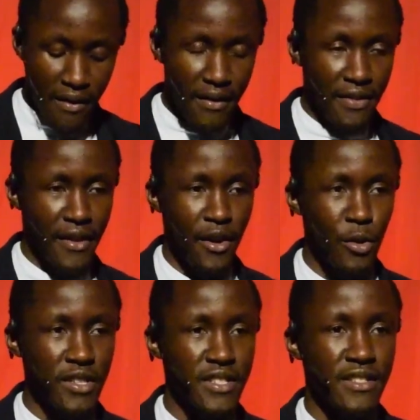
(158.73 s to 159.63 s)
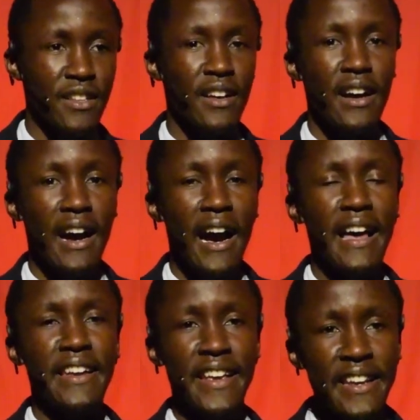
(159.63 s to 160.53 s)
there was
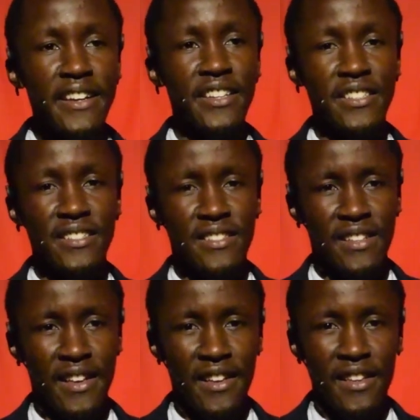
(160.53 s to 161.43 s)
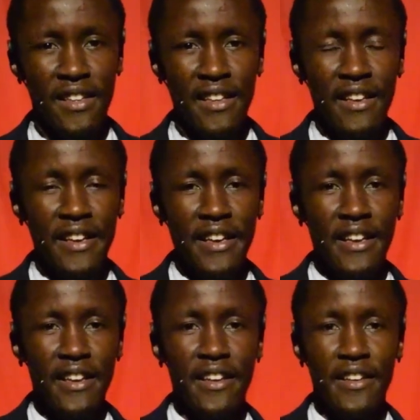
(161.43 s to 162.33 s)
an increase
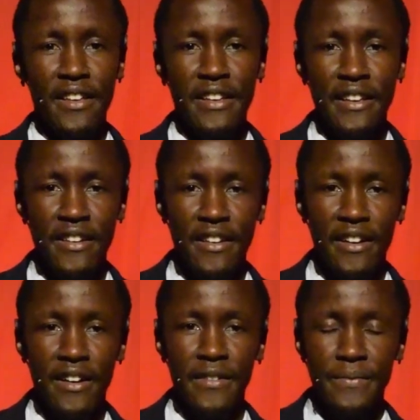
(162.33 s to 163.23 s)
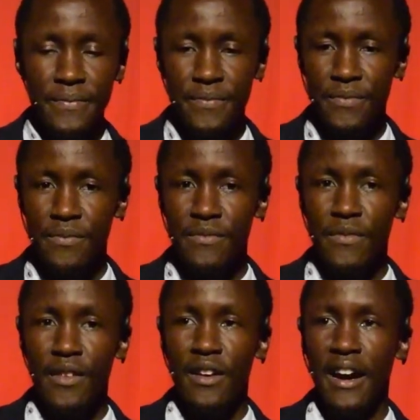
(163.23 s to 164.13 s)
in
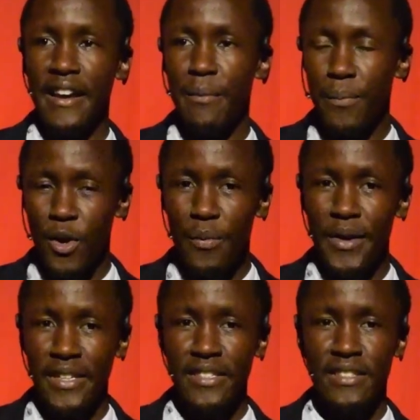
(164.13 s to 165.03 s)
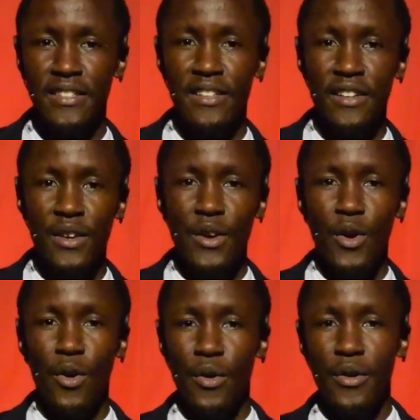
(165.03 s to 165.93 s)
unemployment.
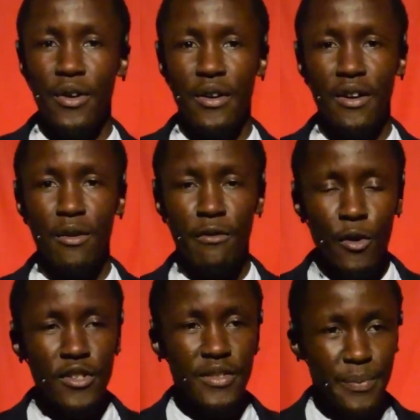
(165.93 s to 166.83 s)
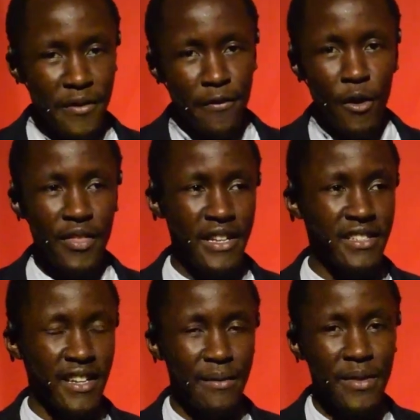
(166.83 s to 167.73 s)
Of course, before that
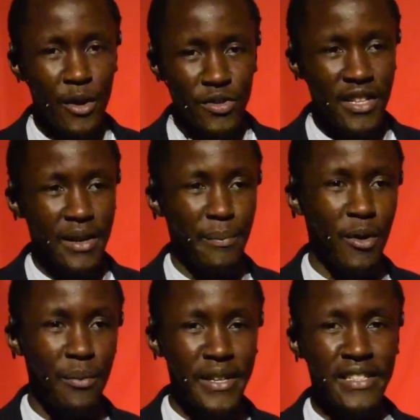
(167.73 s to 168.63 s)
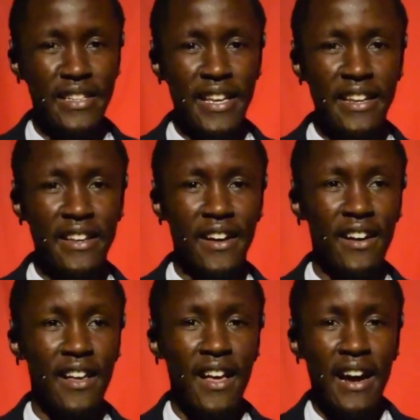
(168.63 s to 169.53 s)
time, there was unemployment in India
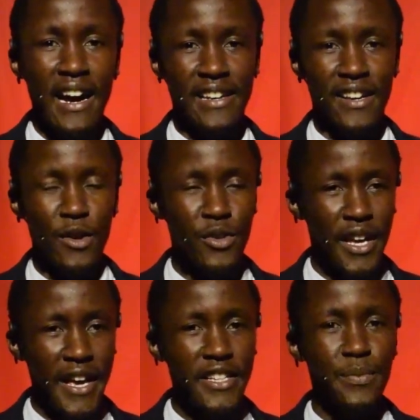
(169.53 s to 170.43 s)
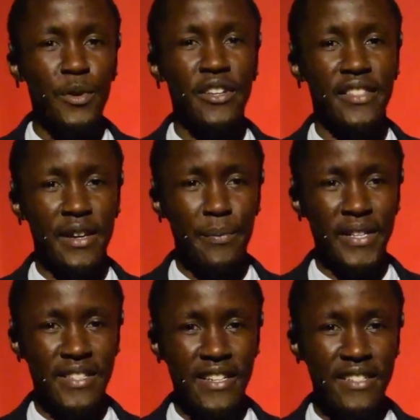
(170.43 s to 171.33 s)
at around
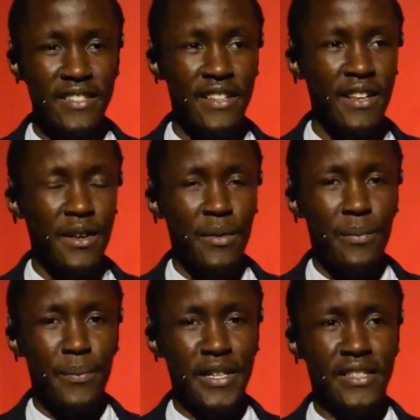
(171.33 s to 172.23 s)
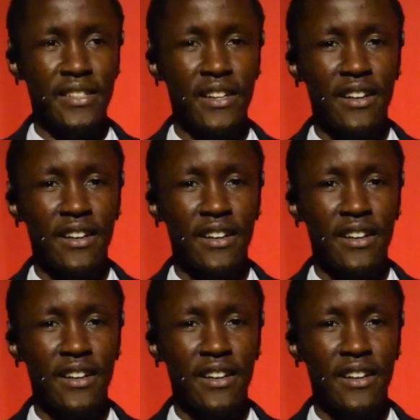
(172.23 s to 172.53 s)
8.3%, but